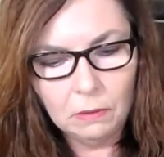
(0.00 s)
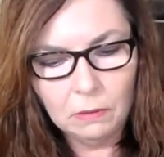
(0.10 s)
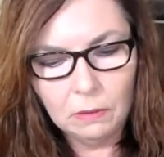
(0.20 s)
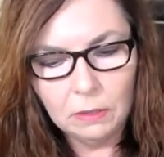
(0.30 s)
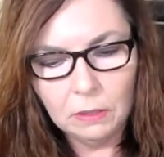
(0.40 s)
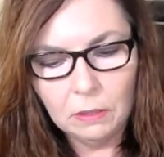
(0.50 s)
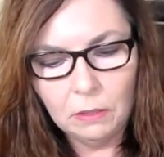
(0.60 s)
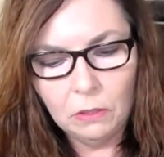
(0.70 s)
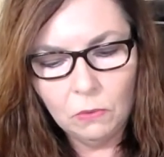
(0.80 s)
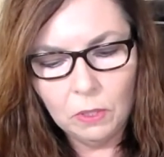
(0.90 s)
Is this the
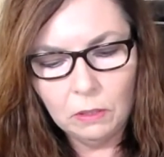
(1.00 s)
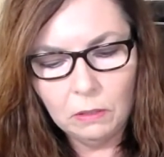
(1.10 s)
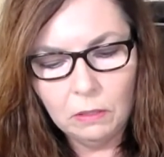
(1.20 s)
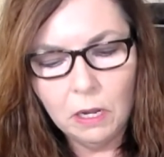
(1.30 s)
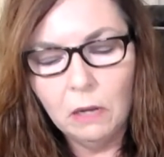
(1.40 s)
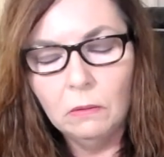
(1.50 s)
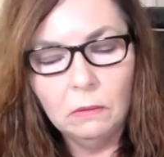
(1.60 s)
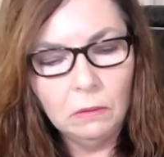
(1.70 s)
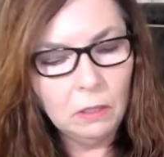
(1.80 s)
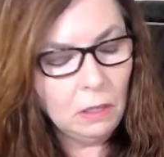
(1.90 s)
new one? No.
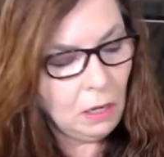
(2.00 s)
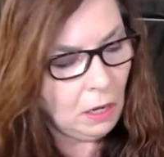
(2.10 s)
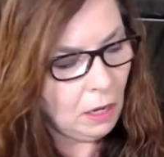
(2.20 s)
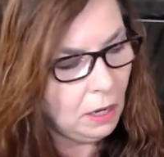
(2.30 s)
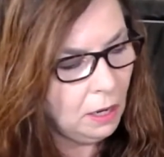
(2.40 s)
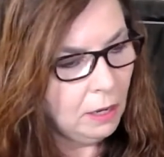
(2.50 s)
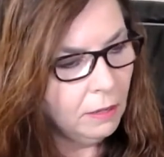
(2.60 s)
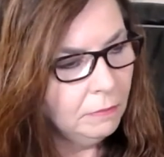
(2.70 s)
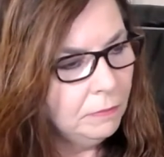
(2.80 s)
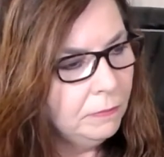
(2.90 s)

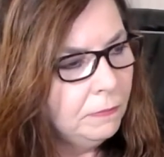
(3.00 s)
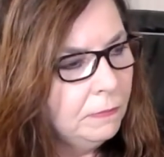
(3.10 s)
Um.